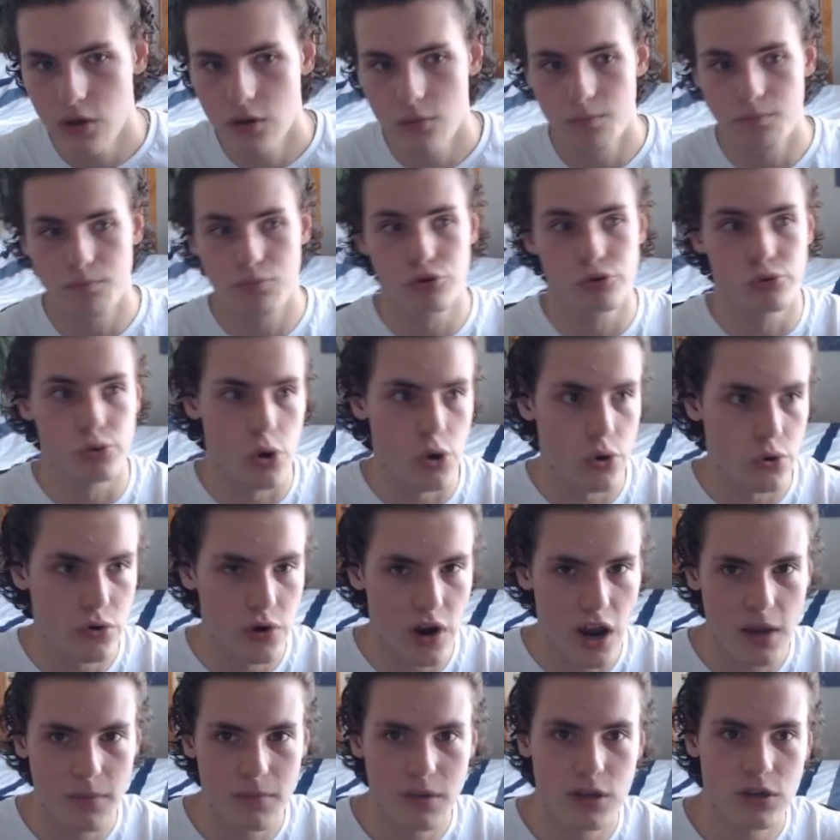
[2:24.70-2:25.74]

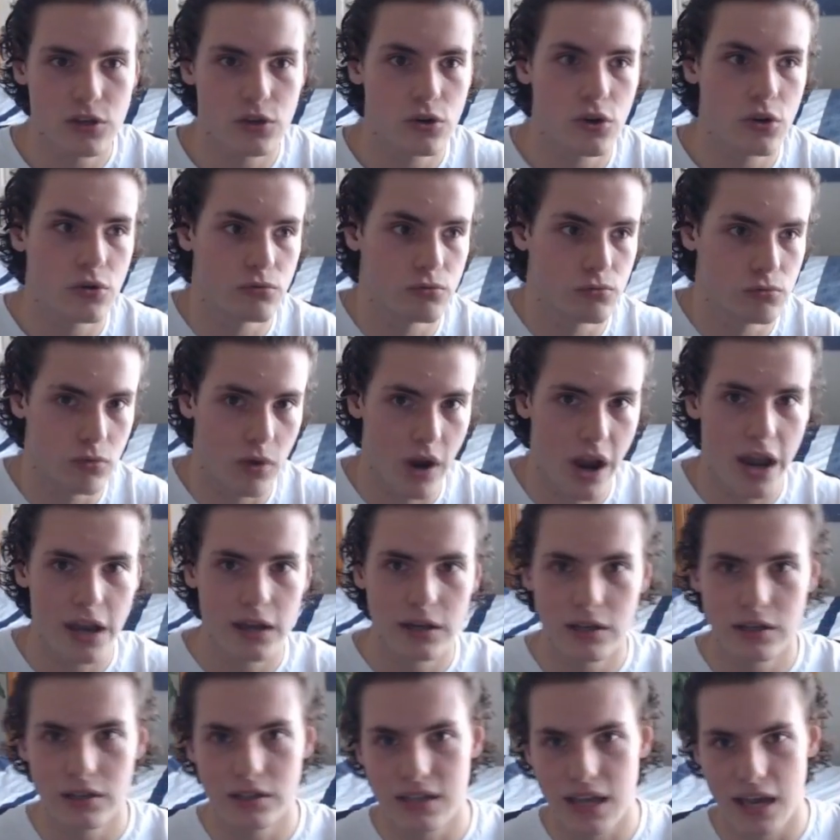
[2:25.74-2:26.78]
programming, you're not
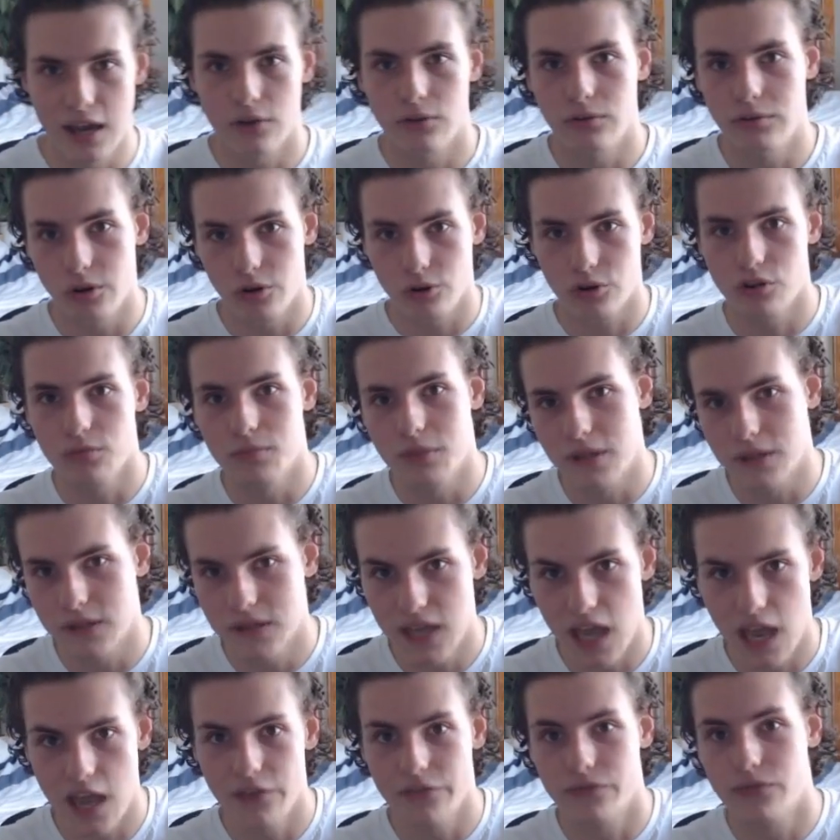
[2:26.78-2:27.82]
writing down documents
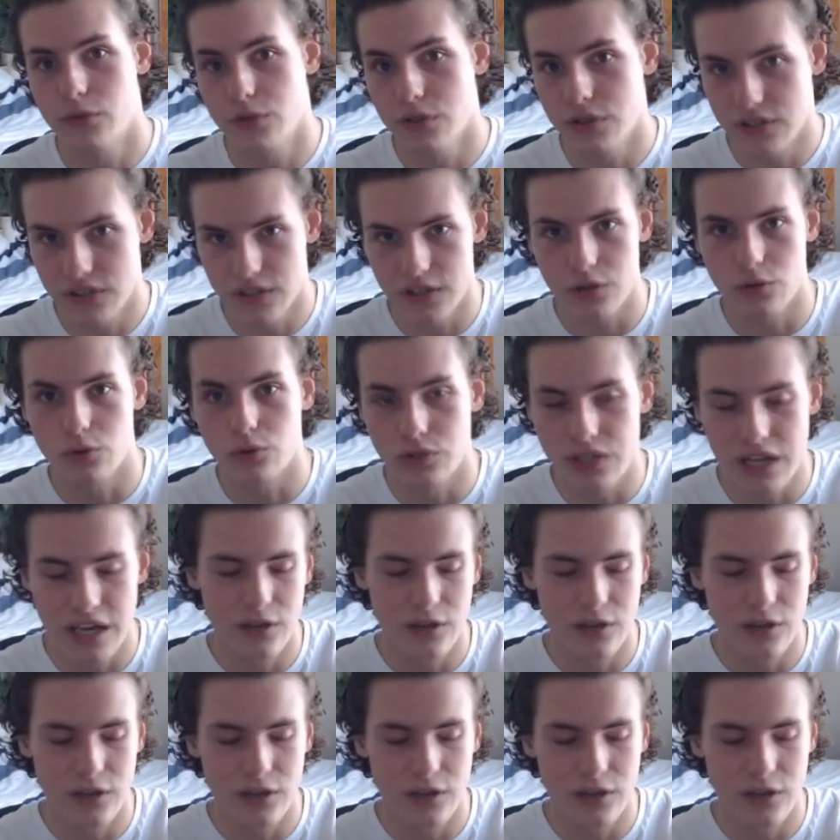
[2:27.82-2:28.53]
every single day,